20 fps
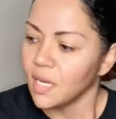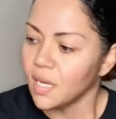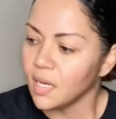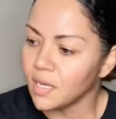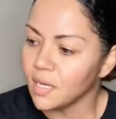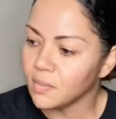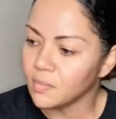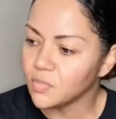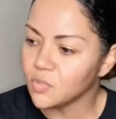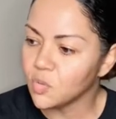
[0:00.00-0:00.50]

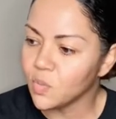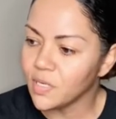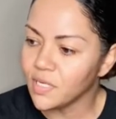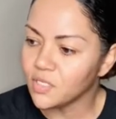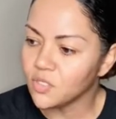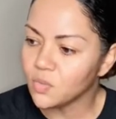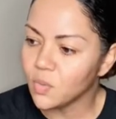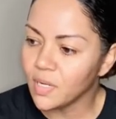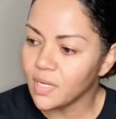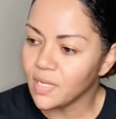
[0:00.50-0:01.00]
um,
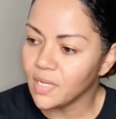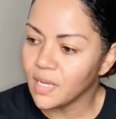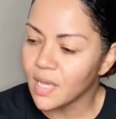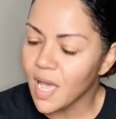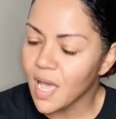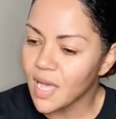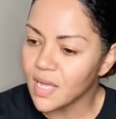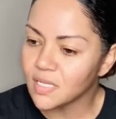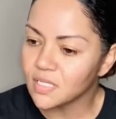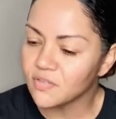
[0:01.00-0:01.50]
2020
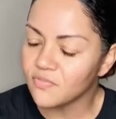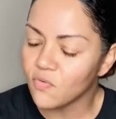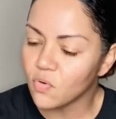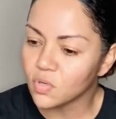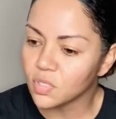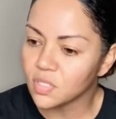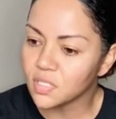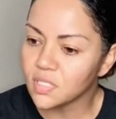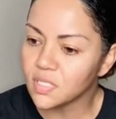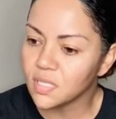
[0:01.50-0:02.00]
has
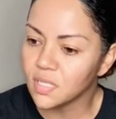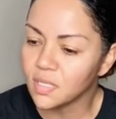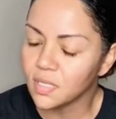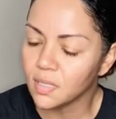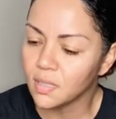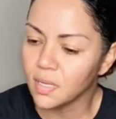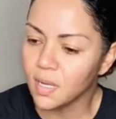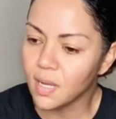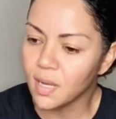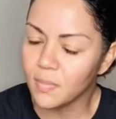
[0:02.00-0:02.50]
forced
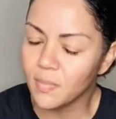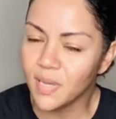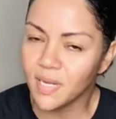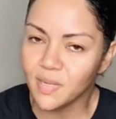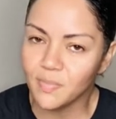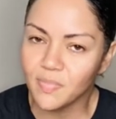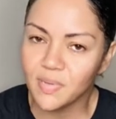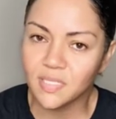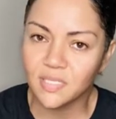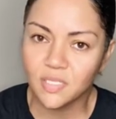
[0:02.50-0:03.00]
uh,
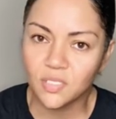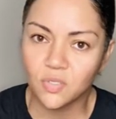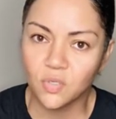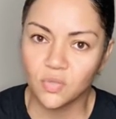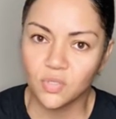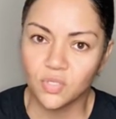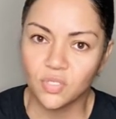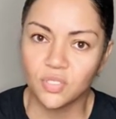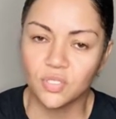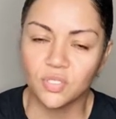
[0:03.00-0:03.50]
many business
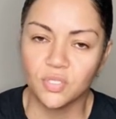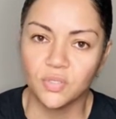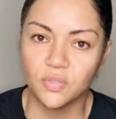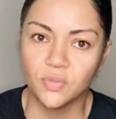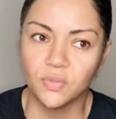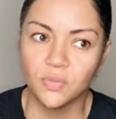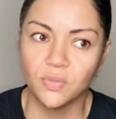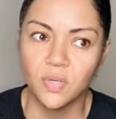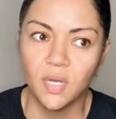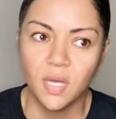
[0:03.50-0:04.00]
owners
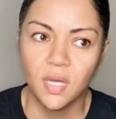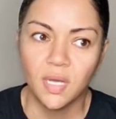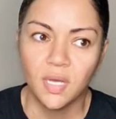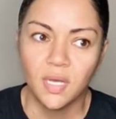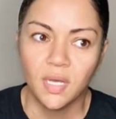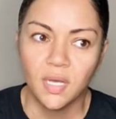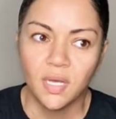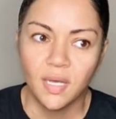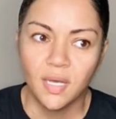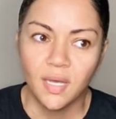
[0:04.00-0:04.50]
to
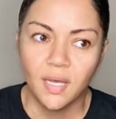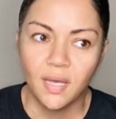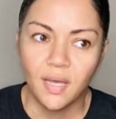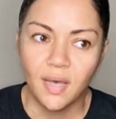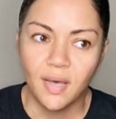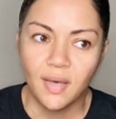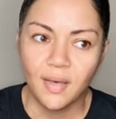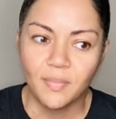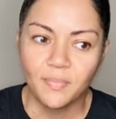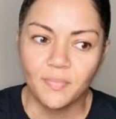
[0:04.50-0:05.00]

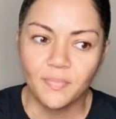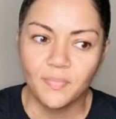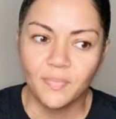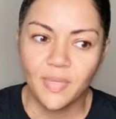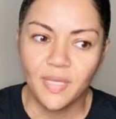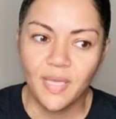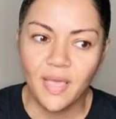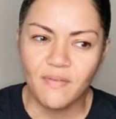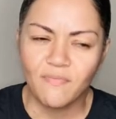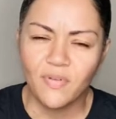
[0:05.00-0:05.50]
um,
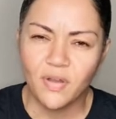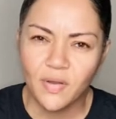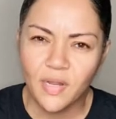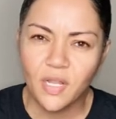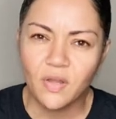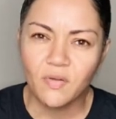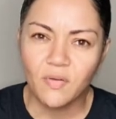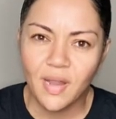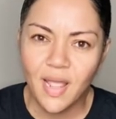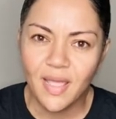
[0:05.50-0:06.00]
get very
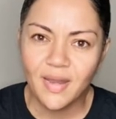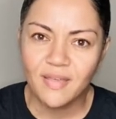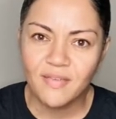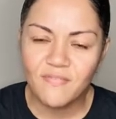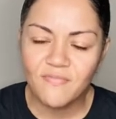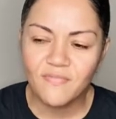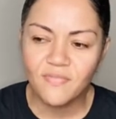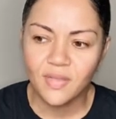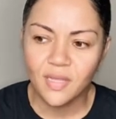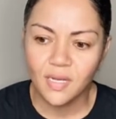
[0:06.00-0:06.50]

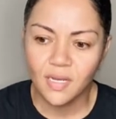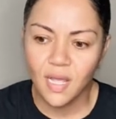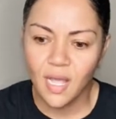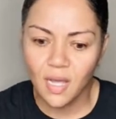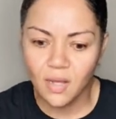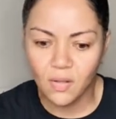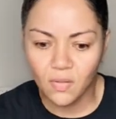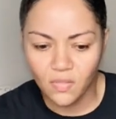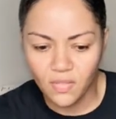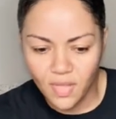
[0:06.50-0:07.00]
creative in
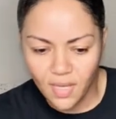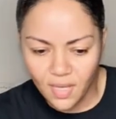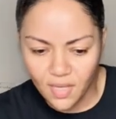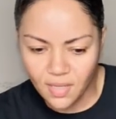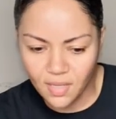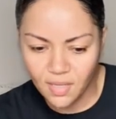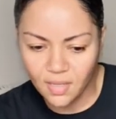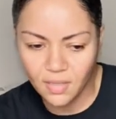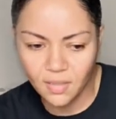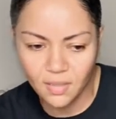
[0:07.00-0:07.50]
how
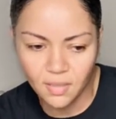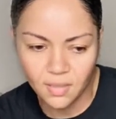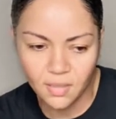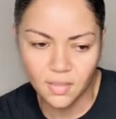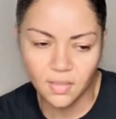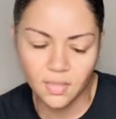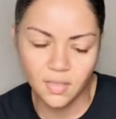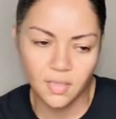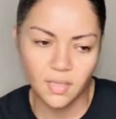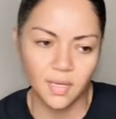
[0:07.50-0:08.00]
they
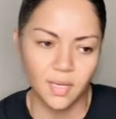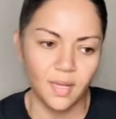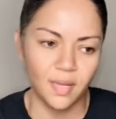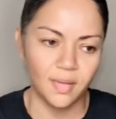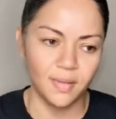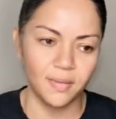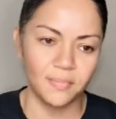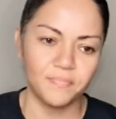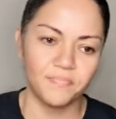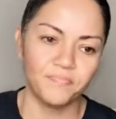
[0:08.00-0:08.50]

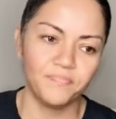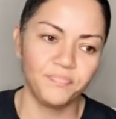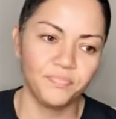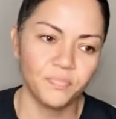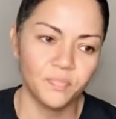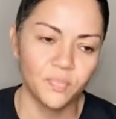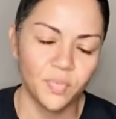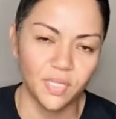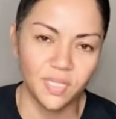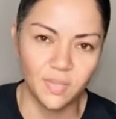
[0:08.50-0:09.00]
um,
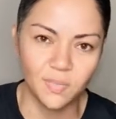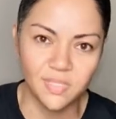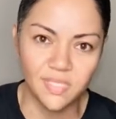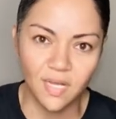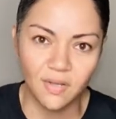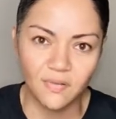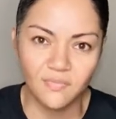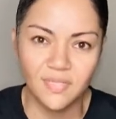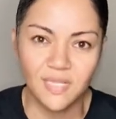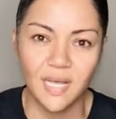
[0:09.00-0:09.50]
put
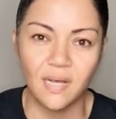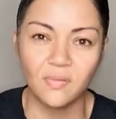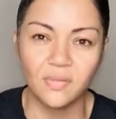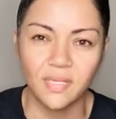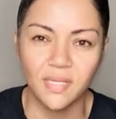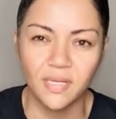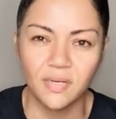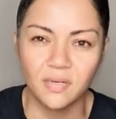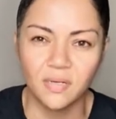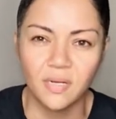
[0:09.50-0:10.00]
themselves out
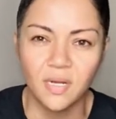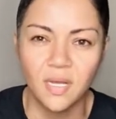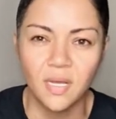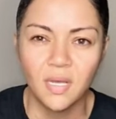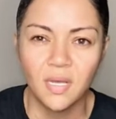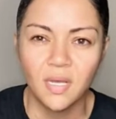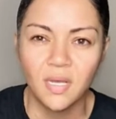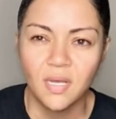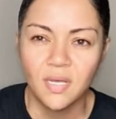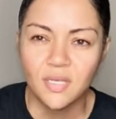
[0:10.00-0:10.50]
there
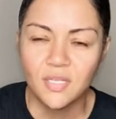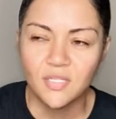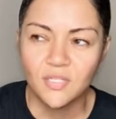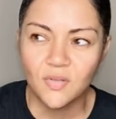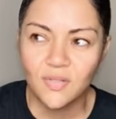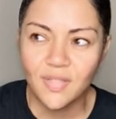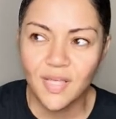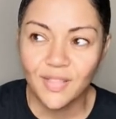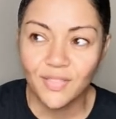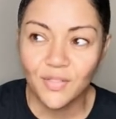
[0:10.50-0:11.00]
so
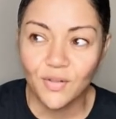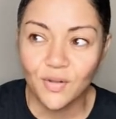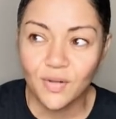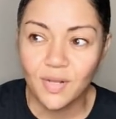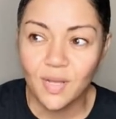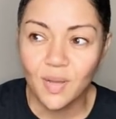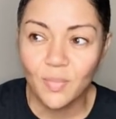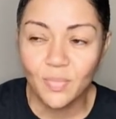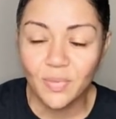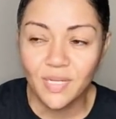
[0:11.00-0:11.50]
that their
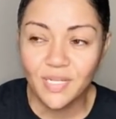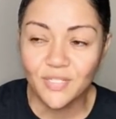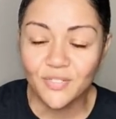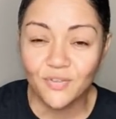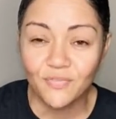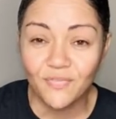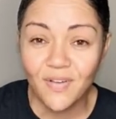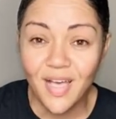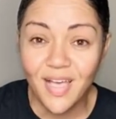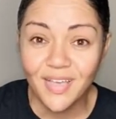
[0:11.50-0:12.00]
company
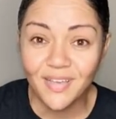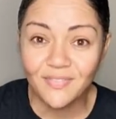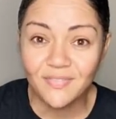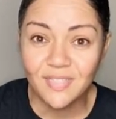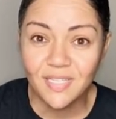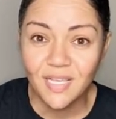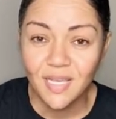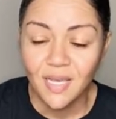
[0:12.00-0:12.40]
survives.